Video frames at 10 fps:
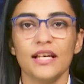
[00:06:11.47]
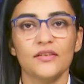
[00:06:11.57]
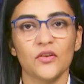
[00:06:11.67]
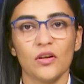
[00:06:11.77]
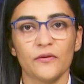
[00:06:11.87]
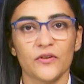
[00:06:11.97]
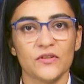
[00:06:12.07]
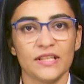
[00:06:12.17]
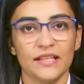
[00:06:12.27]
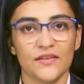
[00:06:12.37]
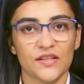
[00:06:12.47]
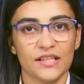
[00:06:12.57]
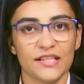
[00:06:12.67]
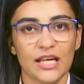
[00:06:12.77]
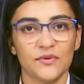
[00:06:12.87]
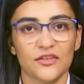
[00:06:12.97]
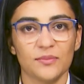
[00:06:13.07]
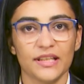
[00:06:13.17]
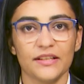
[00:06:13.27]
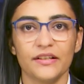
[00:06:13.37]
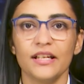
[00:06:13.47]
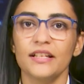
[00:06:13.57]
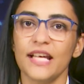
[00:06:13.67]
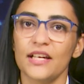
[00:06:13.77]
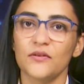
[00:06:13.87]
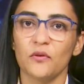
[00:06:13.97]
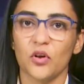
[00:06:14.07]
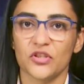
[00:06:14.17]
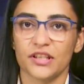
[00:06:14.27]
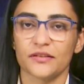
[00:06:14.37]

That's all for today in SGD Times Explainer. Thanks for watching.